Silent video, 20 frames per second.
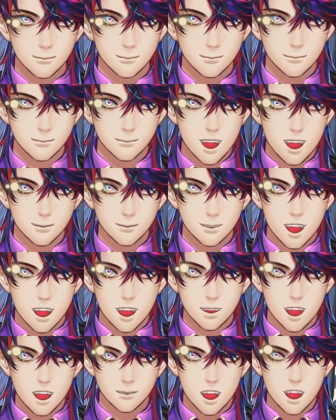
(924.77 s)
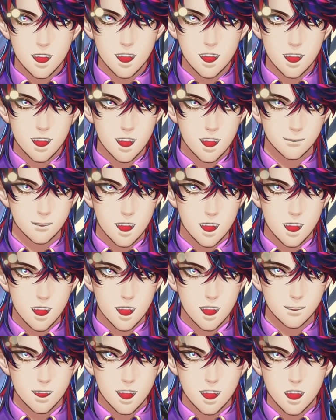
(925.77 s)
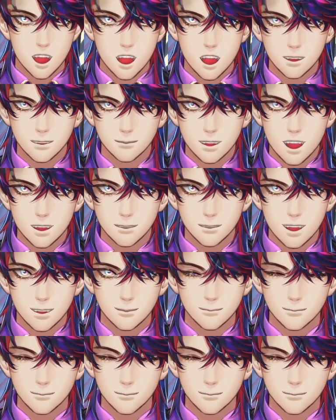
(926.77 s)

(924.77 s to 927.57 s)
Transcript: Yeah, we're continuing with the uh, with the same team.